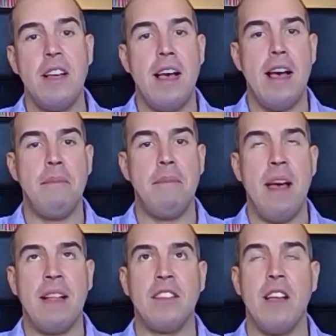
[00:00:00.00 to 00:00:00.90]

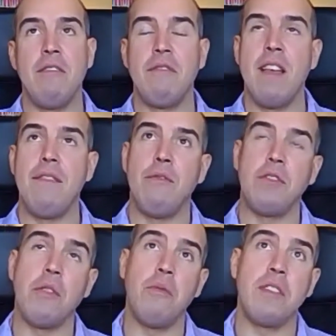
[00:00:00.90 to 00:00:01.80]
and so therefore
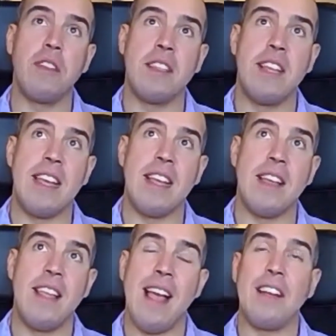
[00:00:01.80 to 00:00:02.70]
schools can take
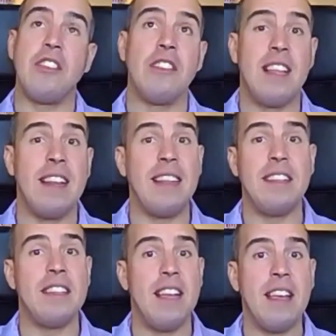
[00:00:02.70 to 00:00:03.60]
the actions they need to
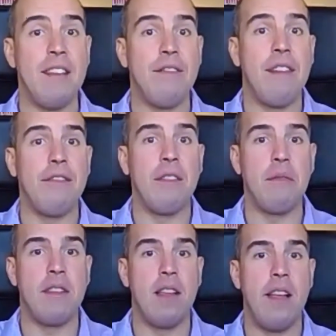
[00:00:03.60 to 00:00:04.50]
take if there was
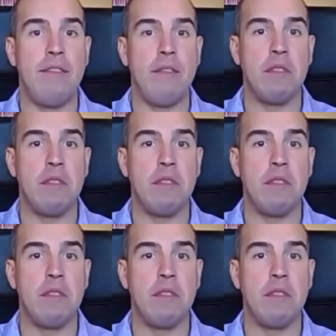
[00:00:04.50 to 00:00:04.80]
a